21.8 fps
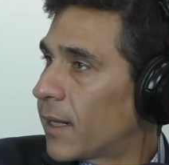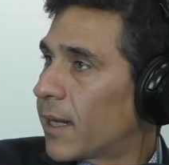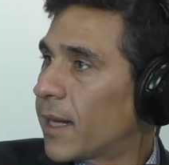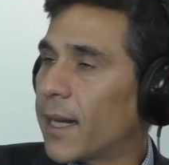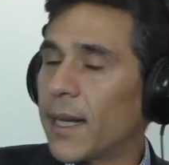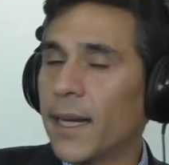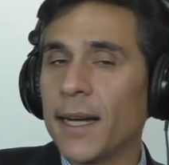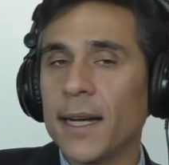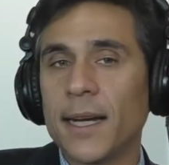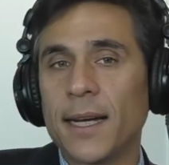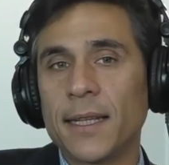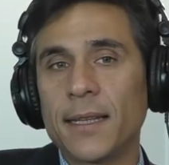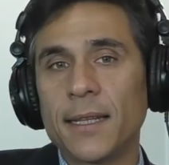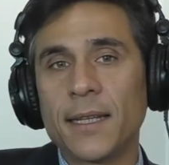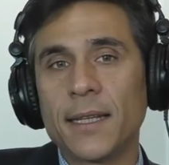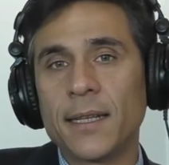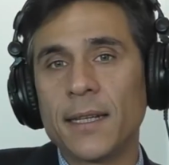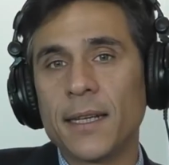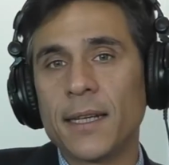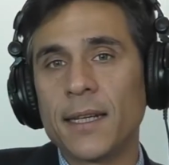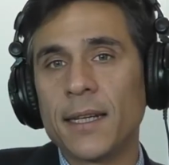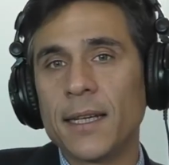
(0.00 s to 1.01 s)
uh, and
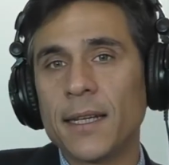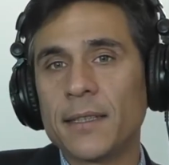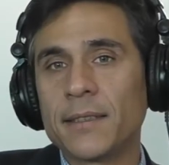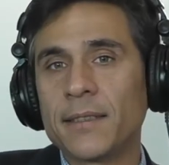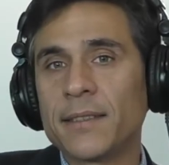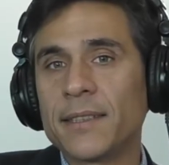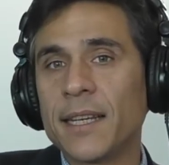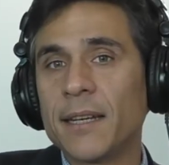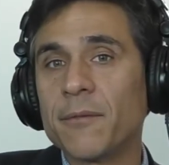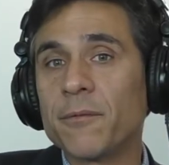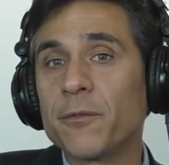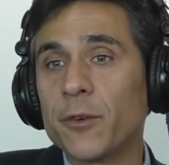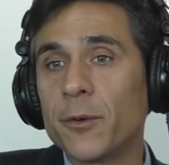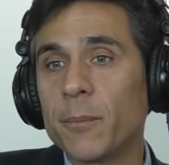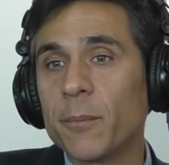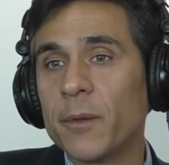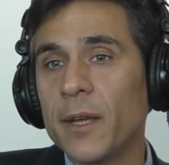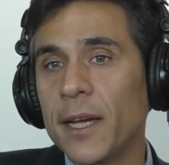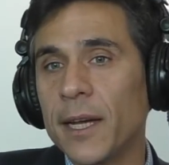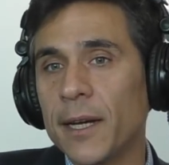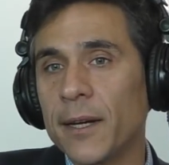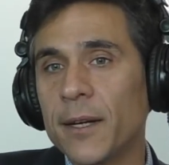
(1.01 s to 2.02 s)
it, it, it, stemmed
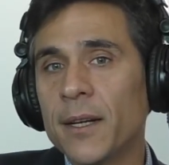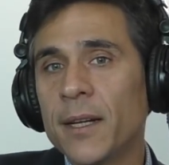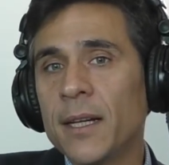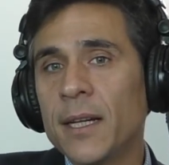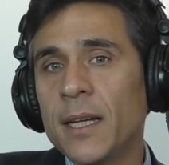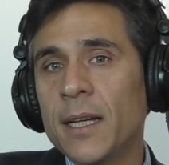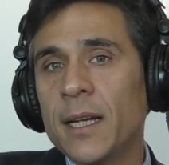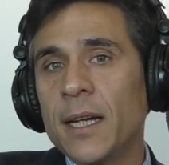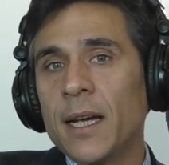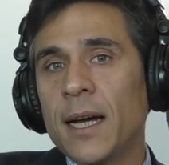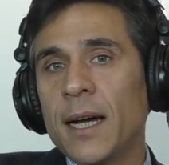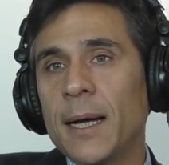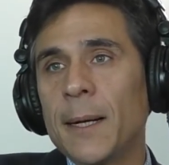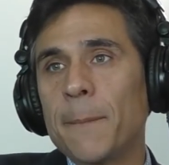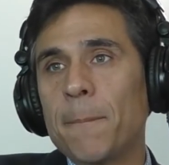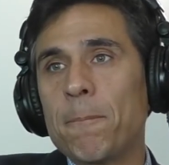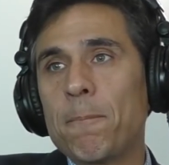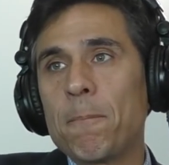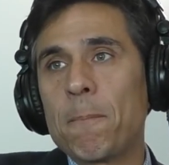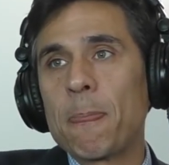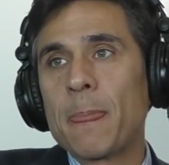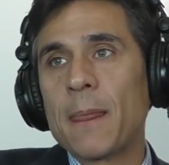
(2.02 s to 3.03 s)
from there
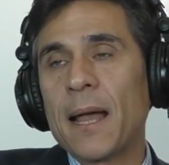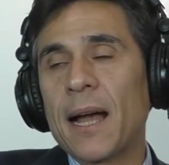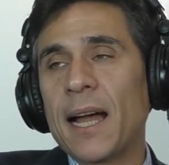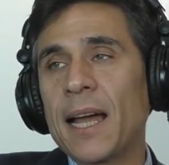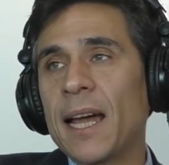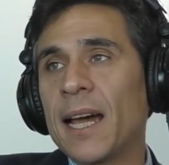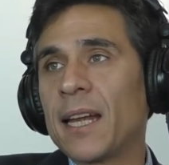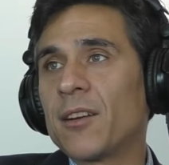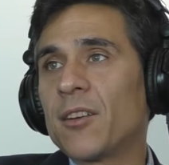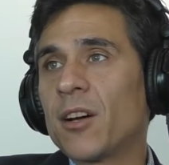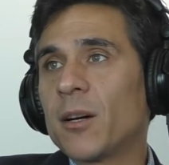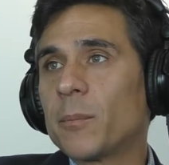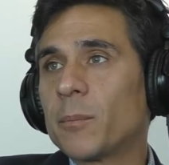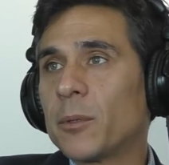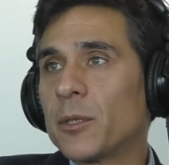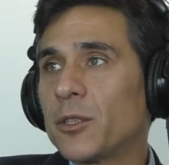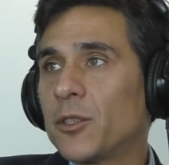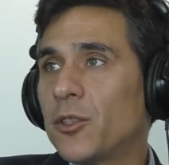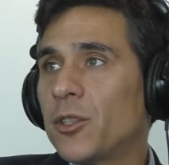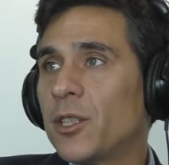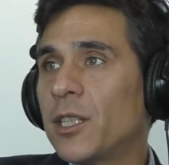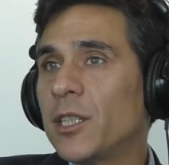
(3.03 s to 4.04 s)
um, i had an
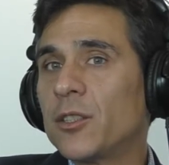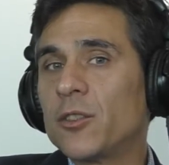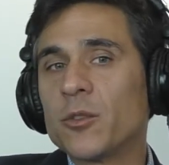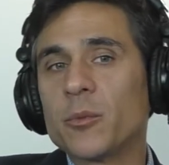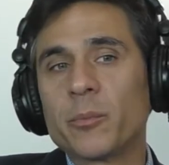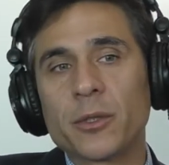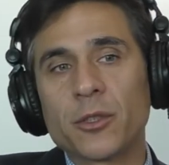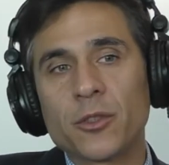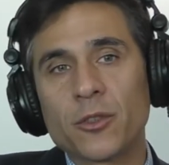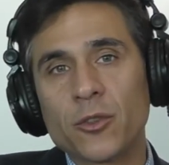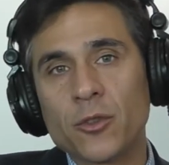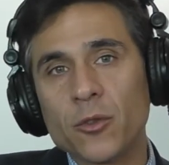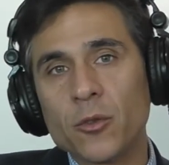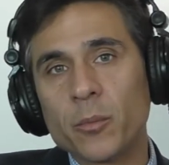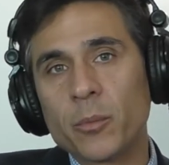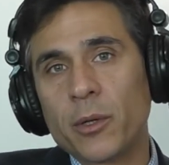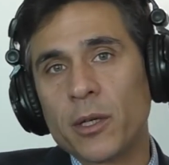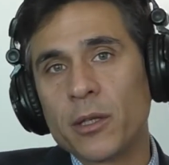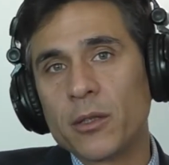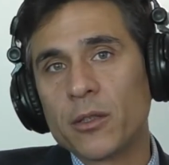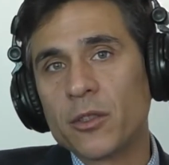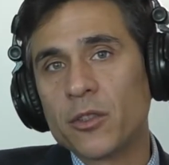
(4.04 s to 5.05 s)
opportunity to pursue
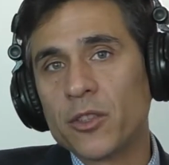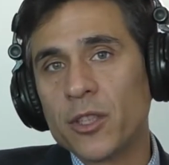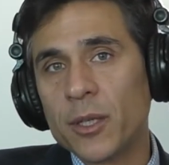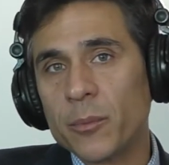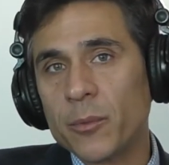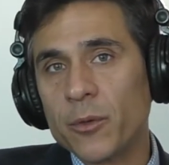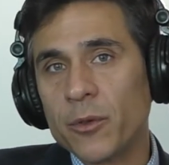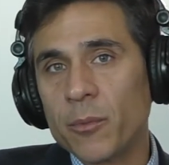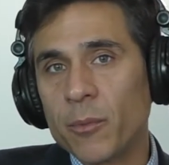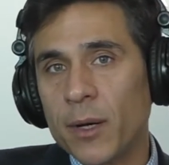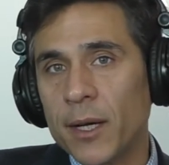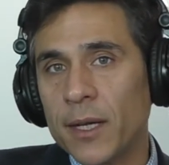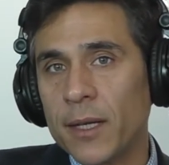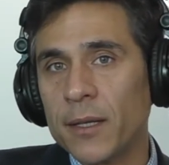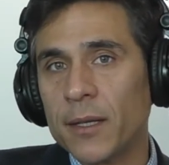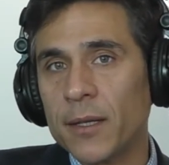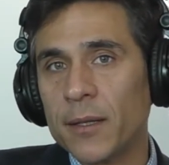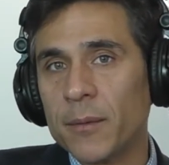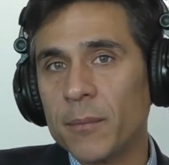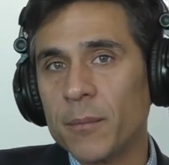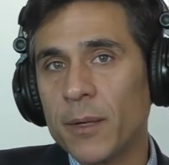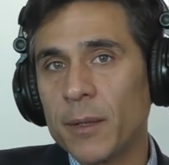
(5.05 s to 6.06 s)
partnership with
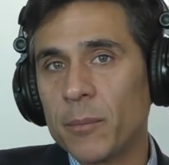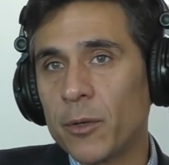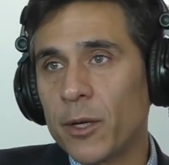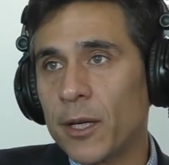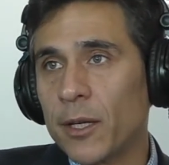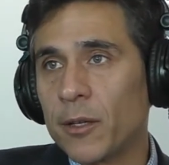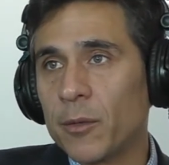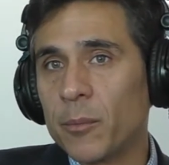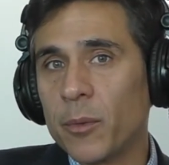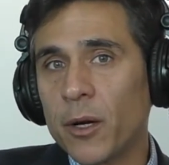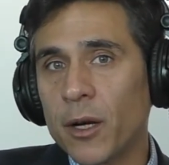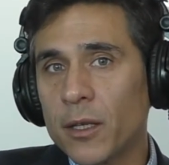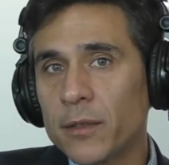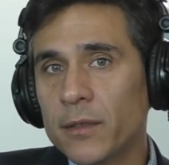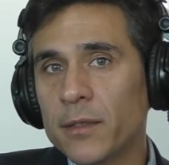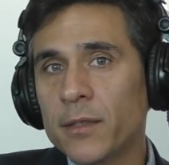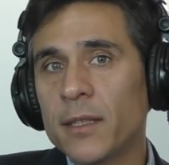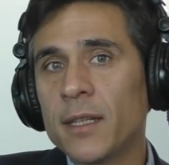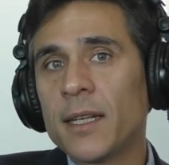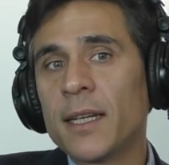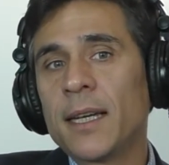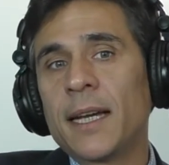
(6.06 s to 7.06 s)
my my prior
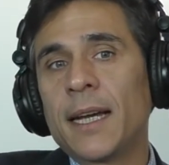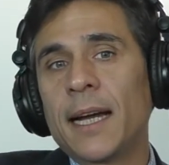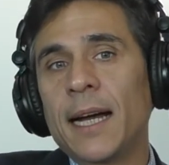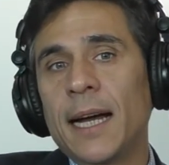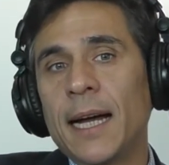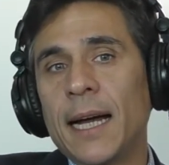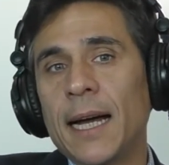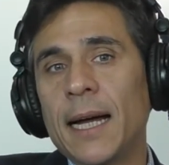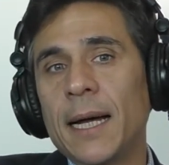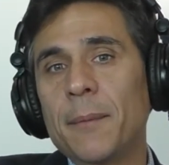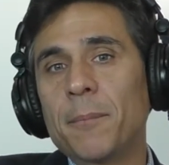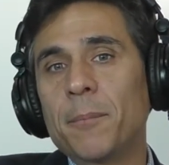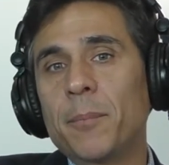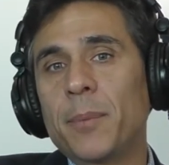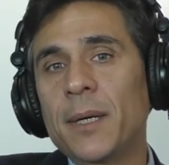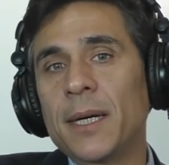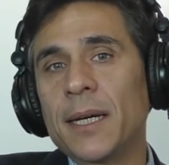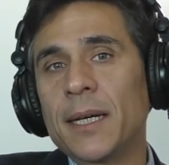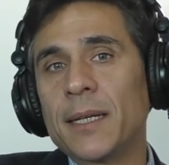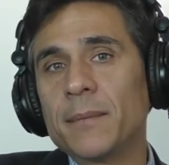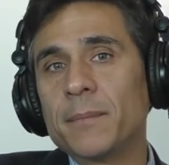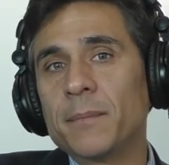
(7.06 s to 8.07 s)
boss uh,
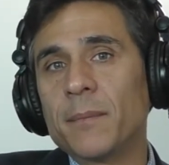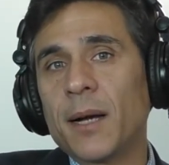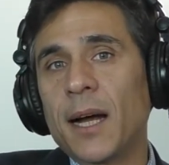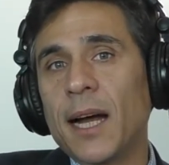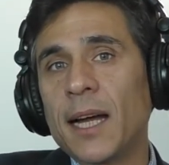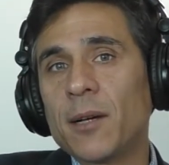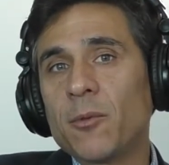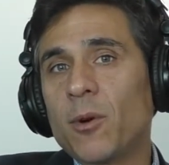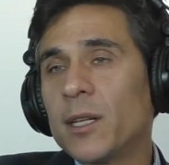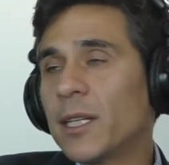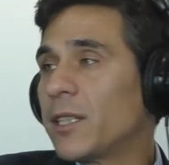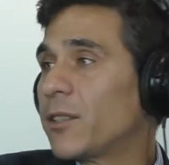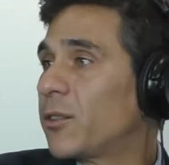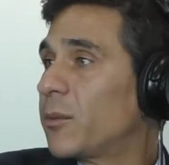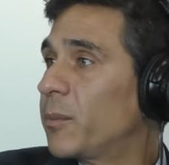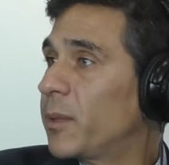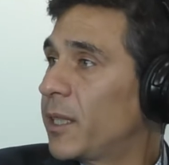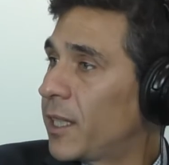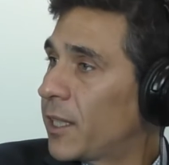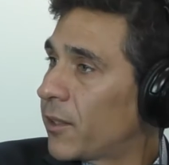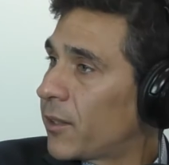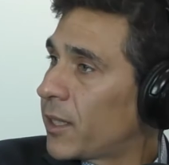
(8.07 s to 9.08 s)
but i wanted to
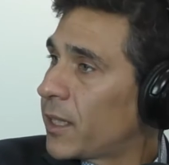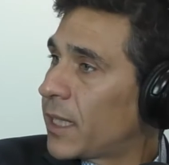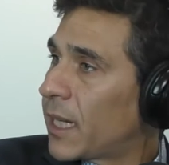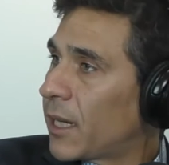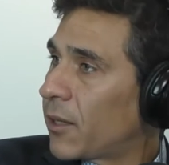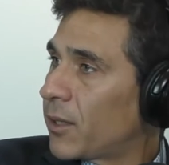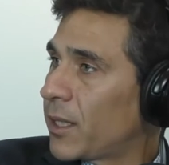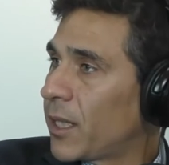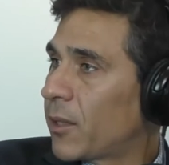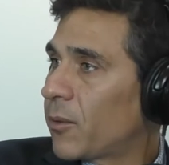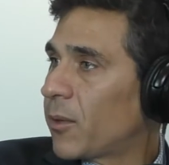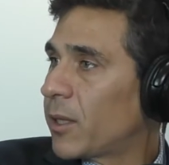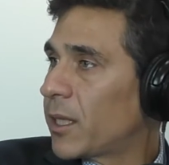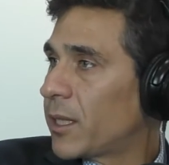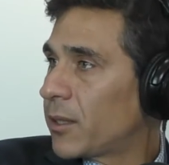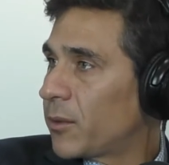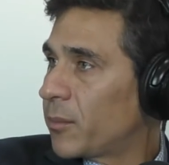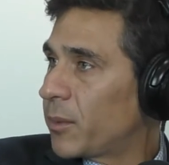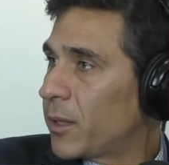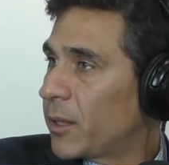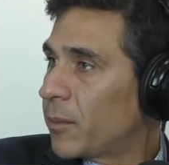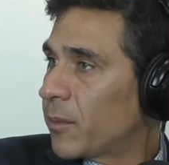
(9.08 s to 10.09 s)
be here in downey i wanted
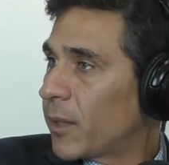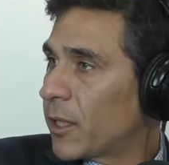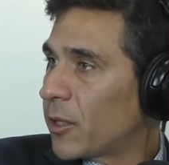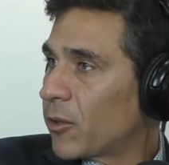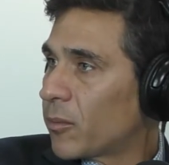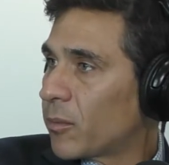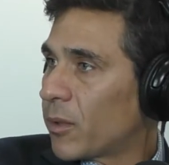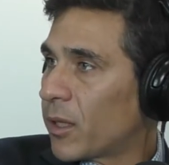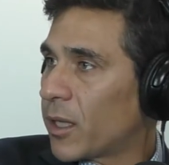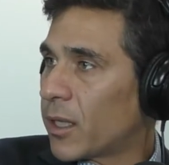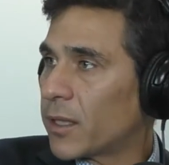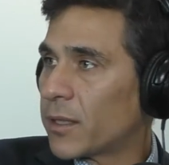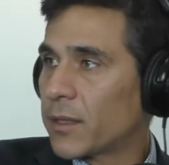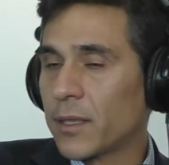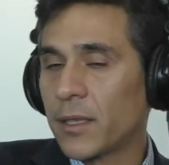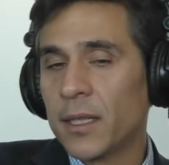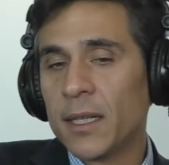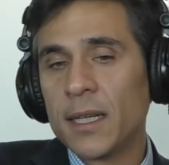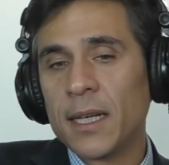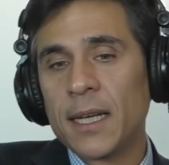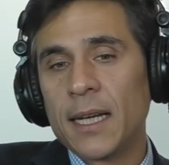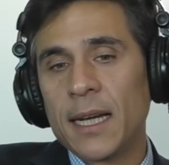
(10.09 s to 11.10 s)
to be my own
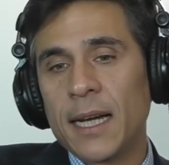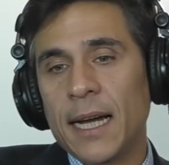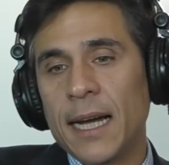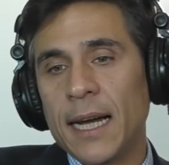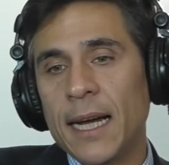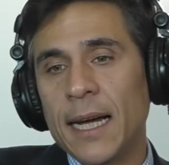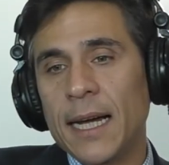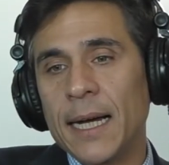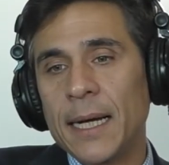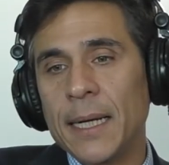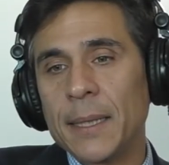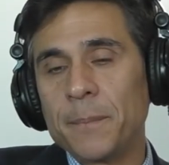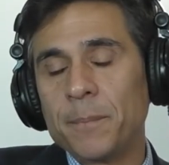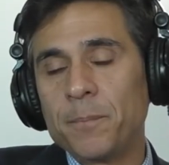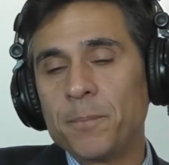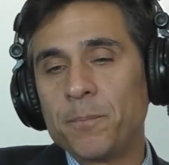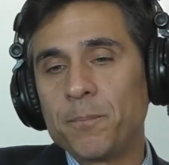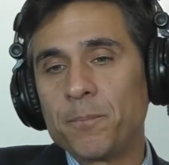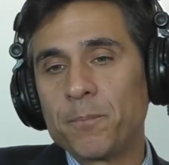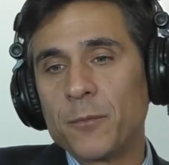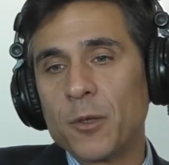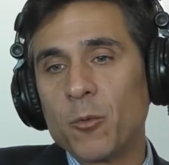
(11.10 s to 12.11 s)
boss
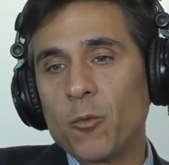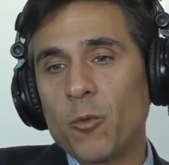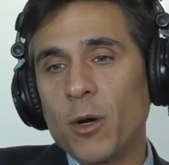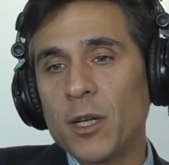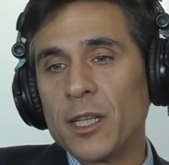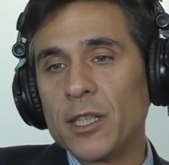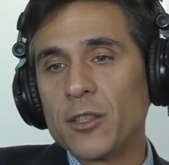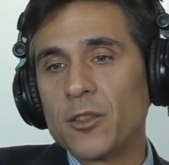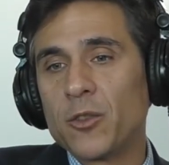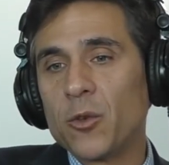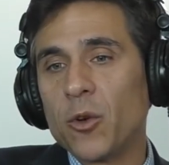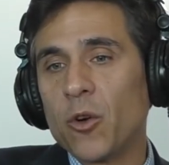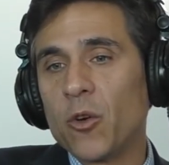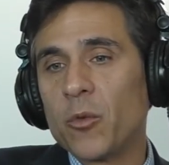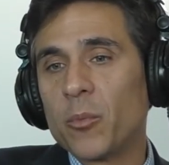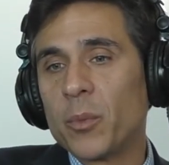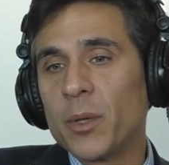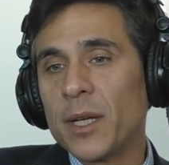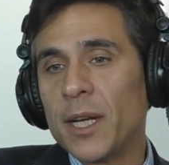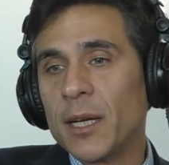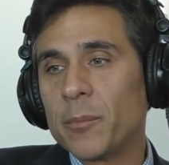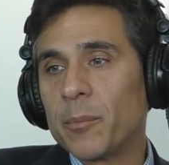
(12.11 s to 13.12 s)
um, wanted to
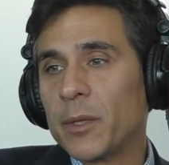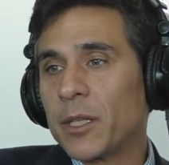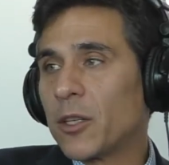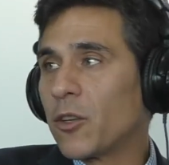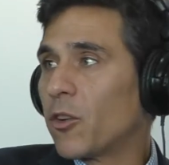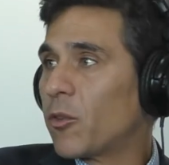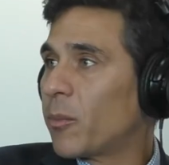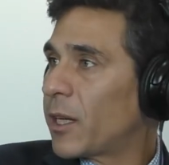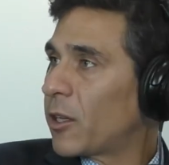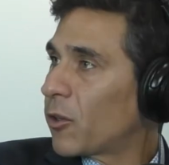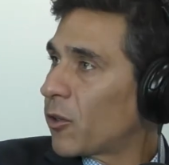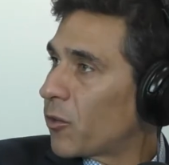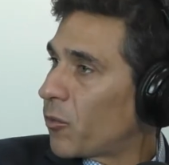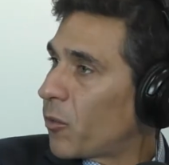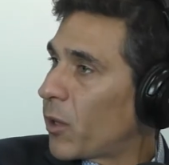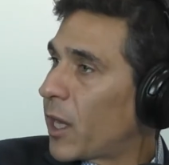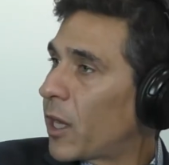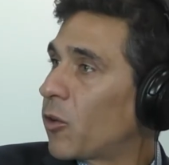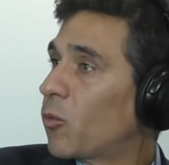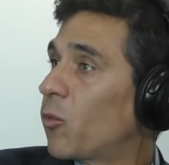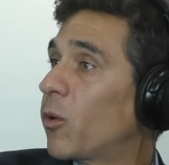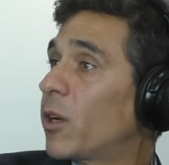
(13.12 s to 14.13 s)
open up and go my own
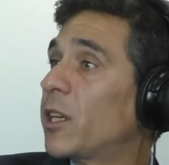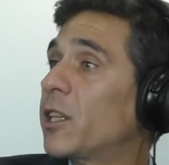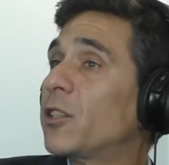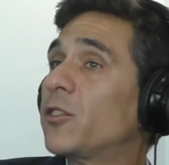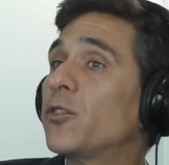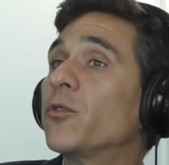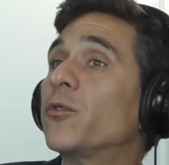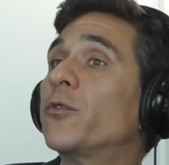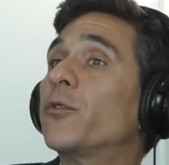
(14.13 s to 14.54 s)
route wanted mm-hmm.